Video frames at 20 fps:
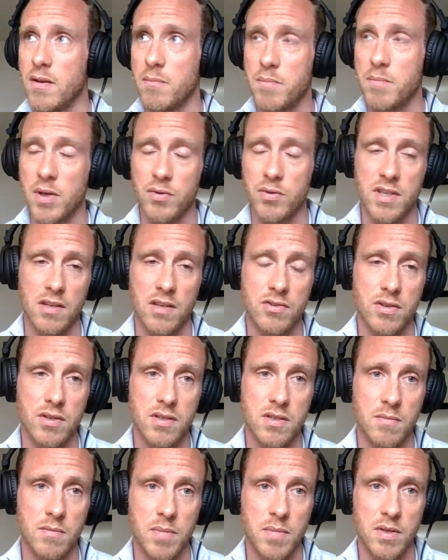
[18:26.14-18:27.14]
builds that
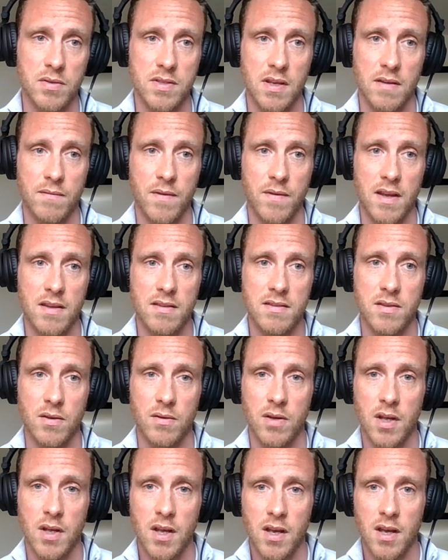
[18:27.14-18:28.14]
trust and builds that faith. So
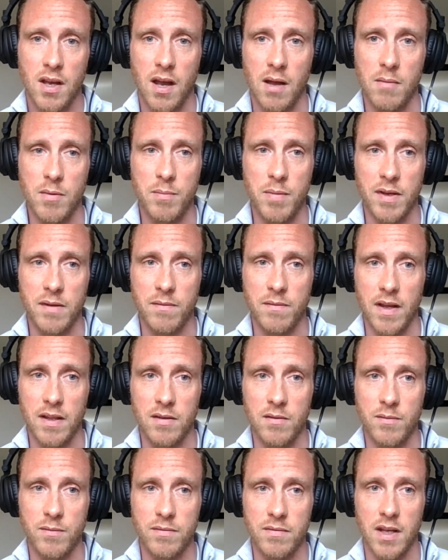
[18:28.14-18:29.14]
I'm a big fan
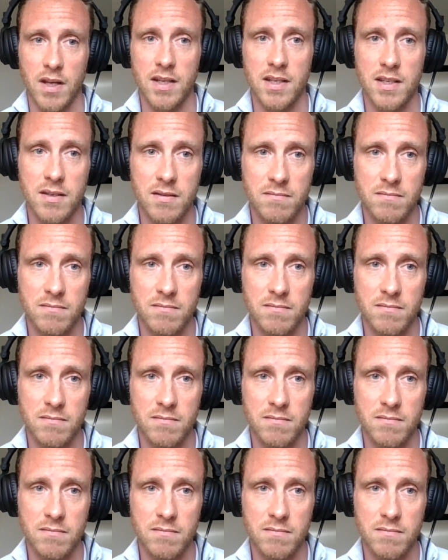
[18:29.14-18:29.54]
of, like,